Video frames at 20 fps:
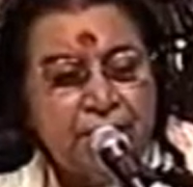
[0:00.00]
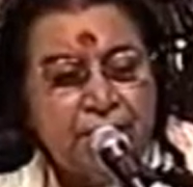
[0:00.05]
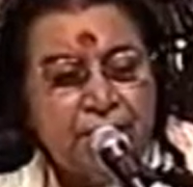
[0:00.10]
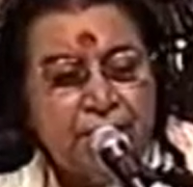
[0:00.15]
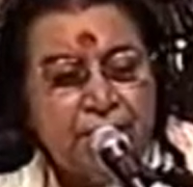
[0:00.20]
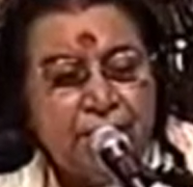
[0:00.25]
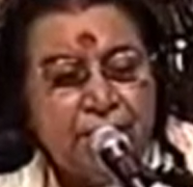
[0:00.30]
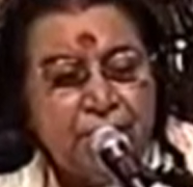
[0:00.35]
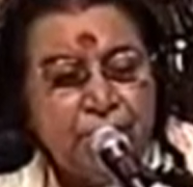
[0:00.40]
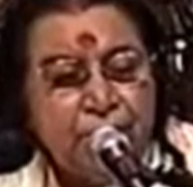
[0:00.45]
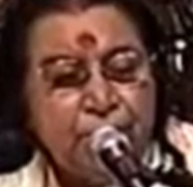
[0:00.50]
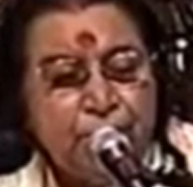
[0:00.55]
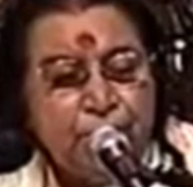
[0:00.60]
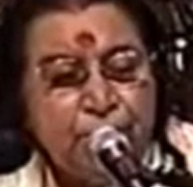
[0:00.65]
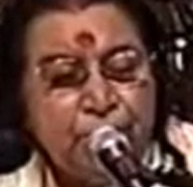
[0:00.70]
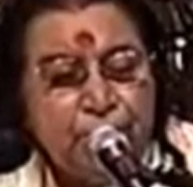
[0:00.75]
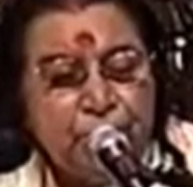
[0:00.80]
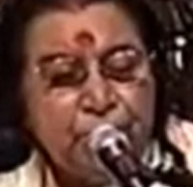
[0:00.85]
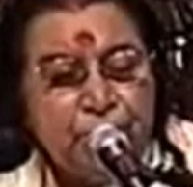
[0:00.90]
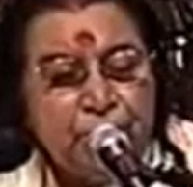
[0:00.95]
and the
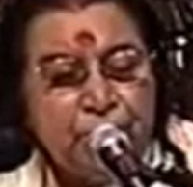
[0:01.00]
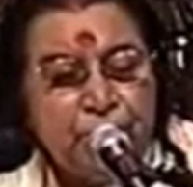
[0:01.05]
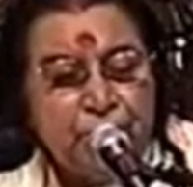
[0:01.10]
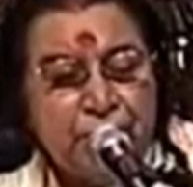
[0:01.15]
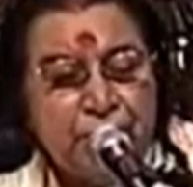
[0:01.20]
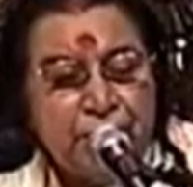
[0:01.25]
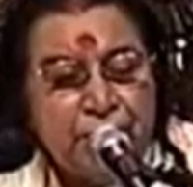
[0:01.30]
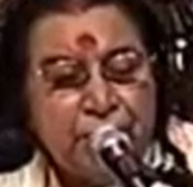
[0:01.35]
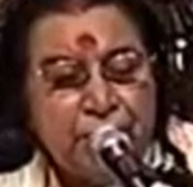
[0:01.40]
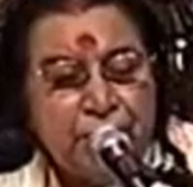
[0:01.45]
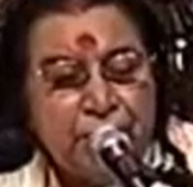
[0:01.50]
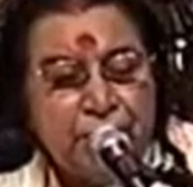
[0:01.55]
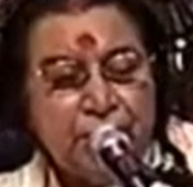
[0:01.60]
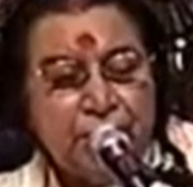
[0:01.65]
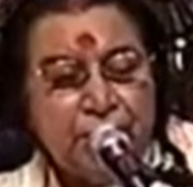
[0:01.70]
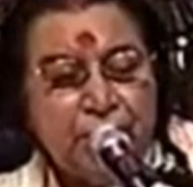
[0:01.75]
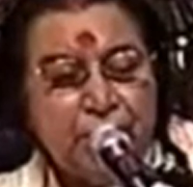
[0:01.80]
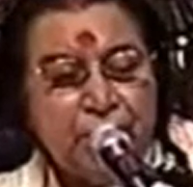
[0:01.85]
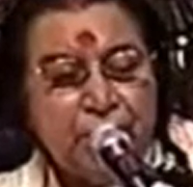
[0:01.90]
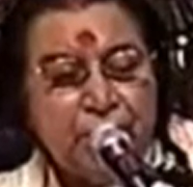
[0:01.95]
people who started
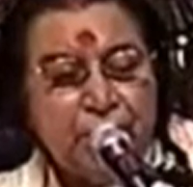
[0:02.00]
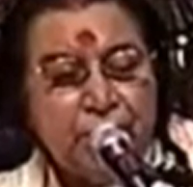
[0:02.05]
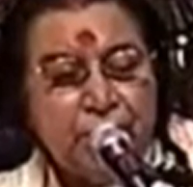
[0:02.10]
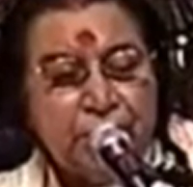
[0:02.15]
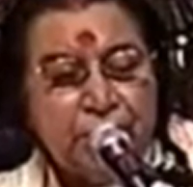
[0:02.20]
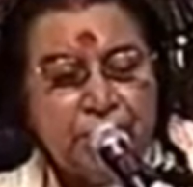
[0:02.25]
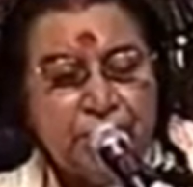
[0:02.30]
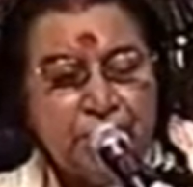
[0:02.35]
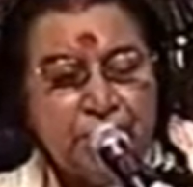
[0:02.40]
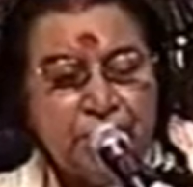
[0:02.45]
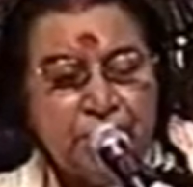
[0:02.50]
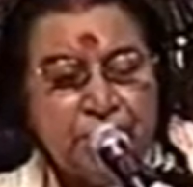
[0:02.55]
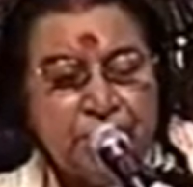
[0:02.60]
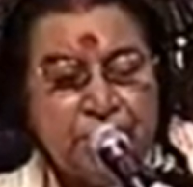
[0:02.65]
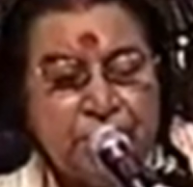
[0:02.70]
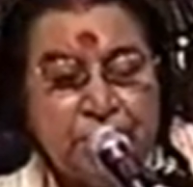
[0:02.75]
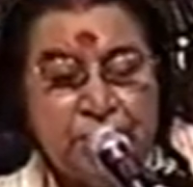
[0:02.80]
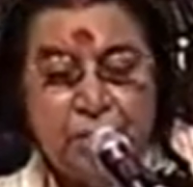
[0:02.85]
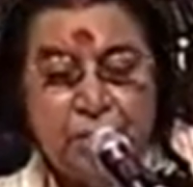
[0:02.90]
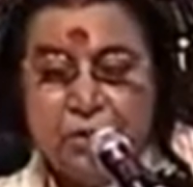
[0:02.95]
were
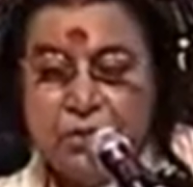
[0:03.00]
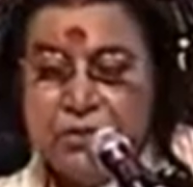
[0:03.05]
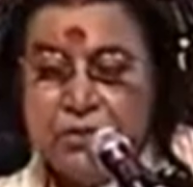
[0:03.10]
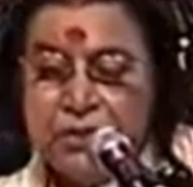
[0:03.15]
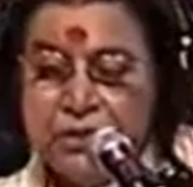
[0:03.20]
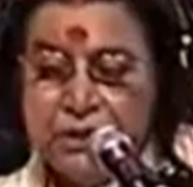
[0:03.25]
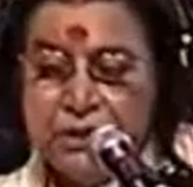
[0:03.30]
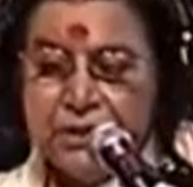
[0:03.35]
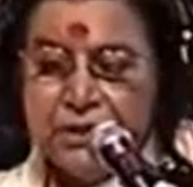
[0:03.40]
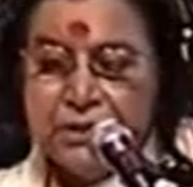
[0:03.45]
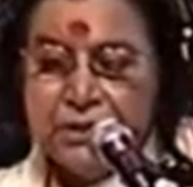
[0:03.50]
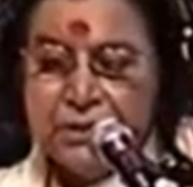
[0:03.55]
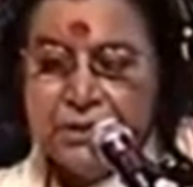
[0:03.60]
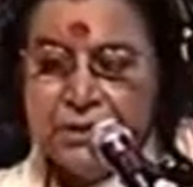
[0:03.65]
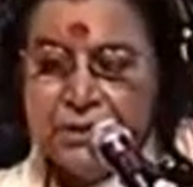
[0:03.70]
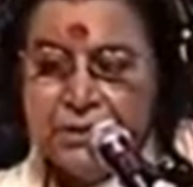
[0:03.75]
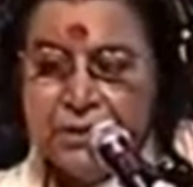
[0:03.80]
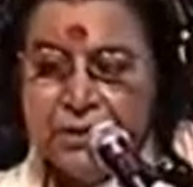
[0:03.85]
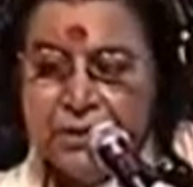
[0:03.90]
Germans and Austrians.